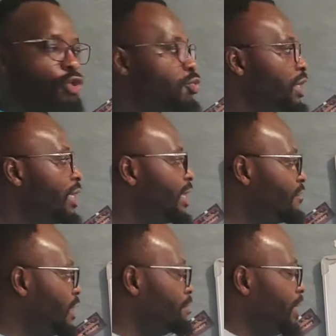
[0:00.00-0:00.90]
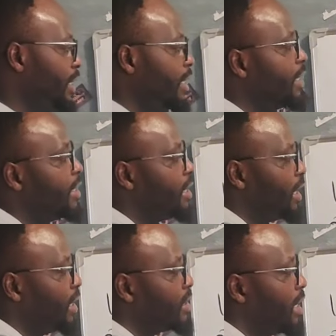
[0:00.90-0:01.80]
you will never pay anything
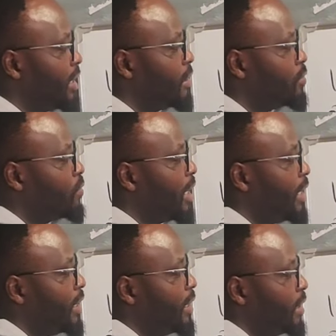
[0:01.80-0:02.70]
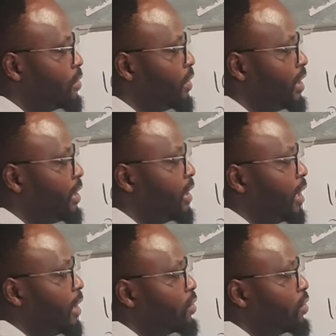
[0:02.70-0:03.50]
less than 220.